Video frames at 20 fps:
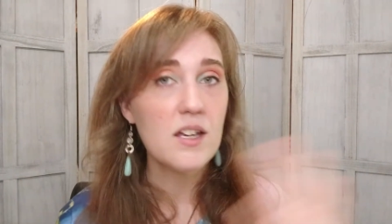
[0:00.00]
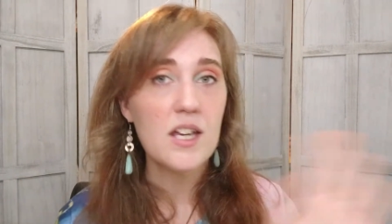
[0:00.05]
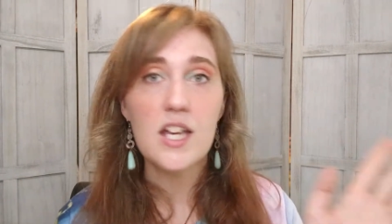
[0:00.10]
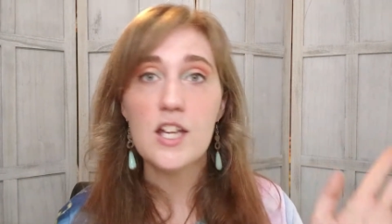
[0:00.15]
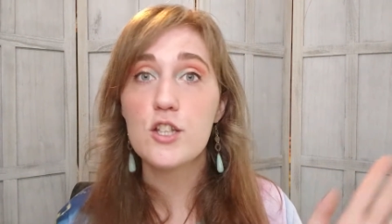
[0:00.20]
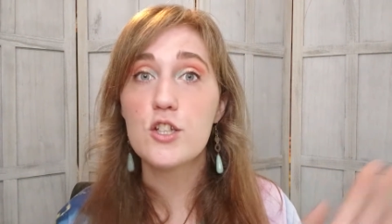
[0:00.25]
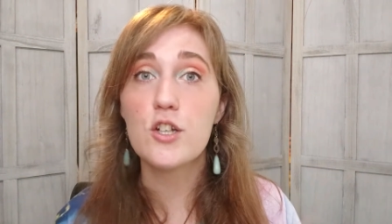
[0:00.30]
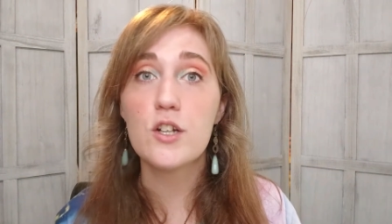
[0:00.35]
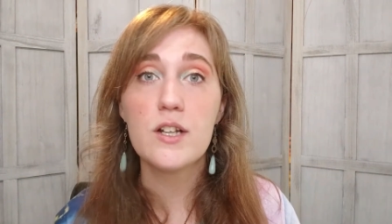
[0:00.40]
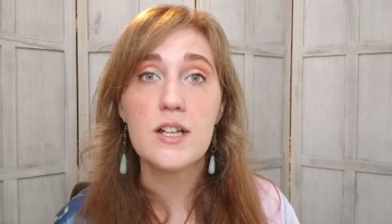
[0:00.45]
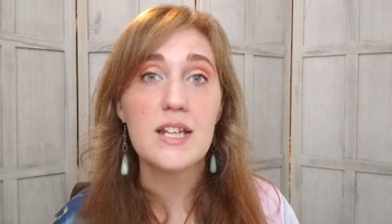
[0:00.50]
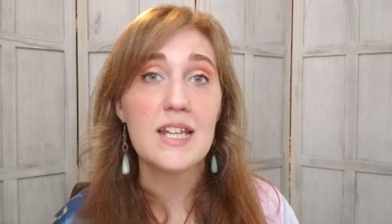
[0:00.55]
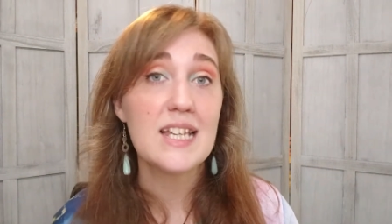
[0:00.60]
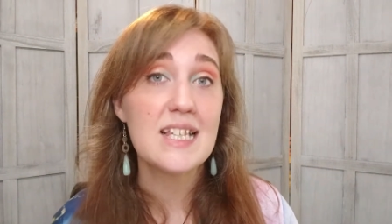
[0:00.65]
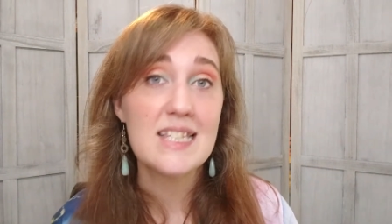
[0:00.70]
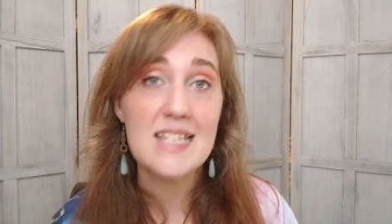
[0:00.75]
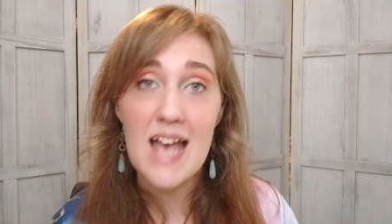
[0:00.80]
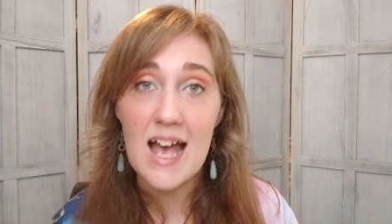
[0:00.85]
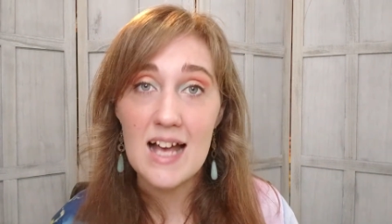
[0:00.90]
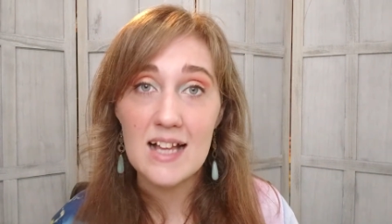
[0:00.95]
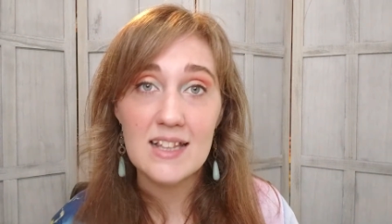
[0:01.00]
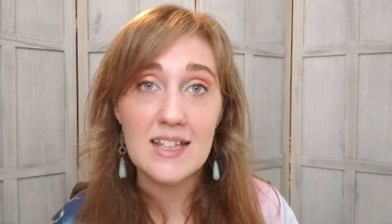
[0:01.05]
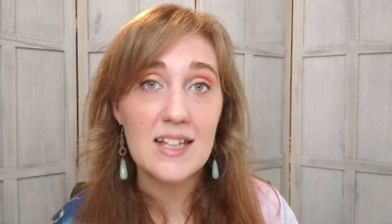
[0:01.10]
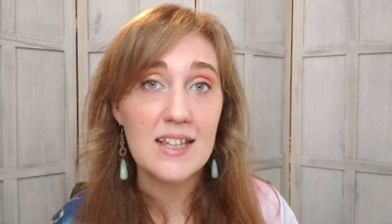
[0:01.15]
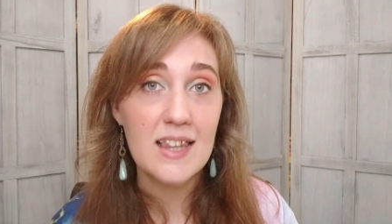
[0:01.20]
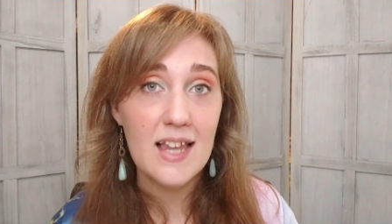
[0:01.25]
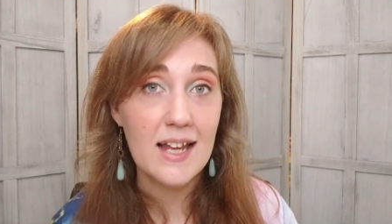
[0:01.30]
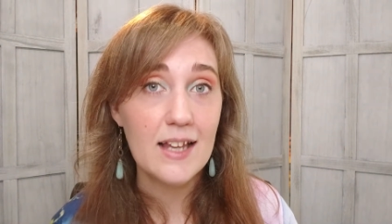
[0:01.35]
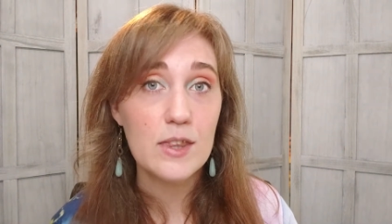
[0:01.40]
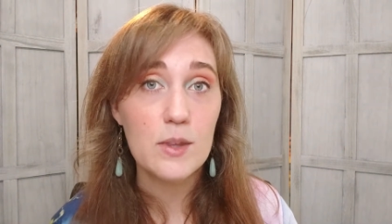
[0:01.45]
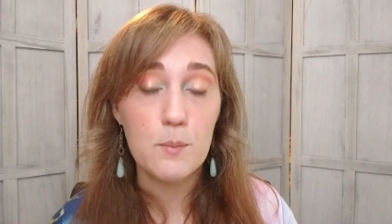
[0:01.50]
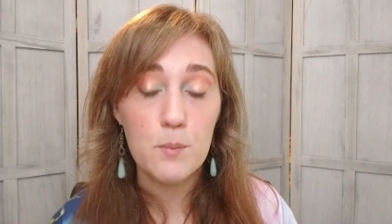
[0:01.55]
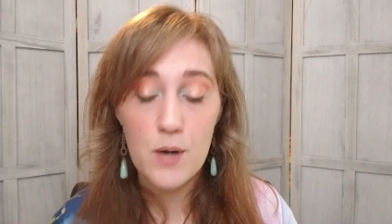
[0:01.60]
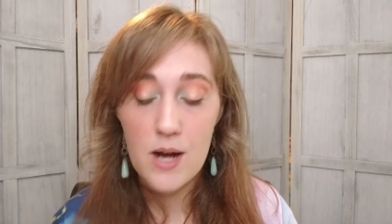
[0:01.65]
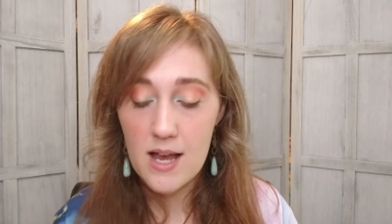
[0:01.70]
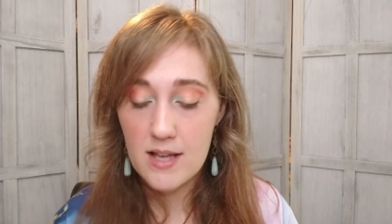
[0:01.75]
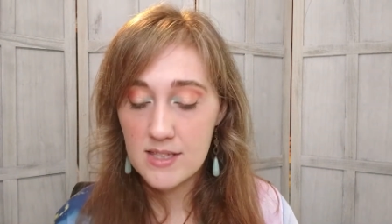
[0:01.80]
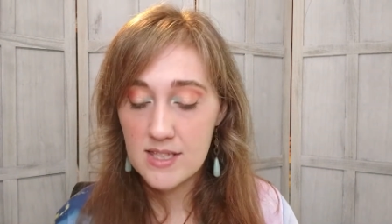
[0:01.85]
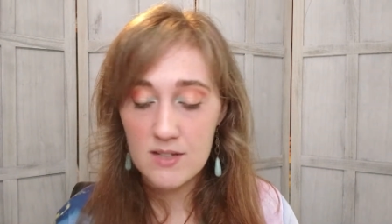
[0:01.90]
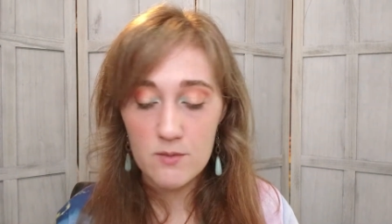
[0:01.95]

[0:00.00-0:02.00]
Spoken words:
It took it exactly like the brass.